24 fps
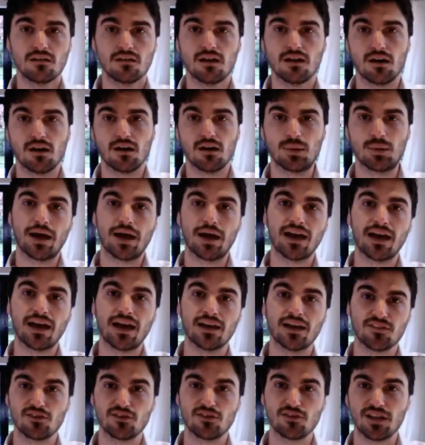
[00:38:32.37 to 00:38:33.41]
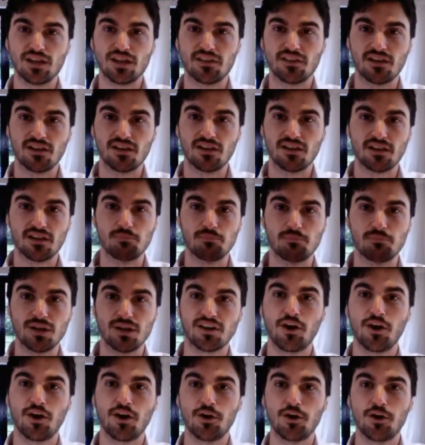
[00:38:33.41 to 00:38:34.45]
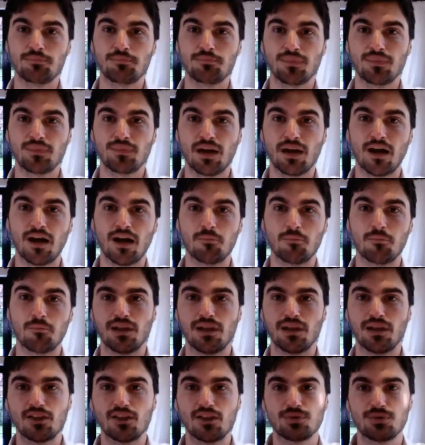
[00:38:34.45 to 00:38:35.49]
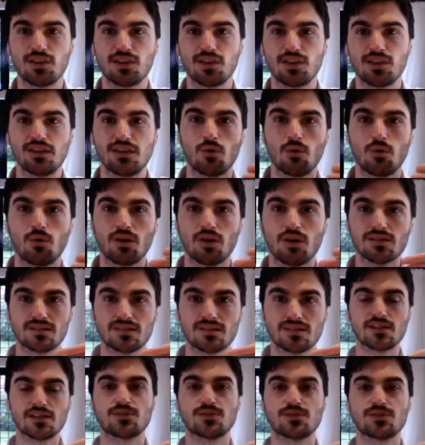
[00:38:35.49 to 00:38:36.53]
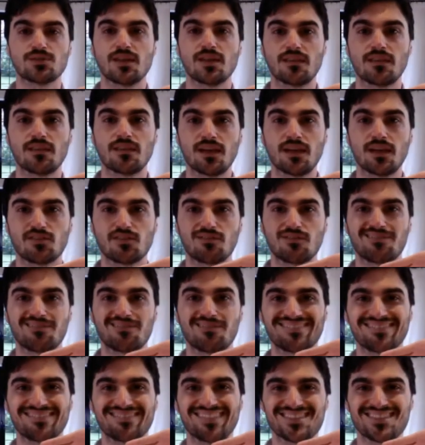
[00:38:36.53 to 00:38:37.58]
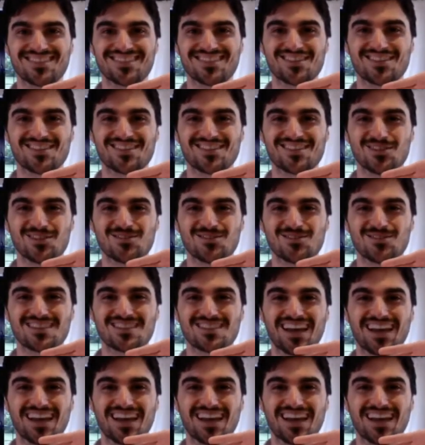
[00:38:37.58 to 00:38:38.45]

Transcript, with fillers: I mean, my hand doesn't look anything like a buttock, I hope, um, but let's pretend it was. Let's pretend that's that's her glutes.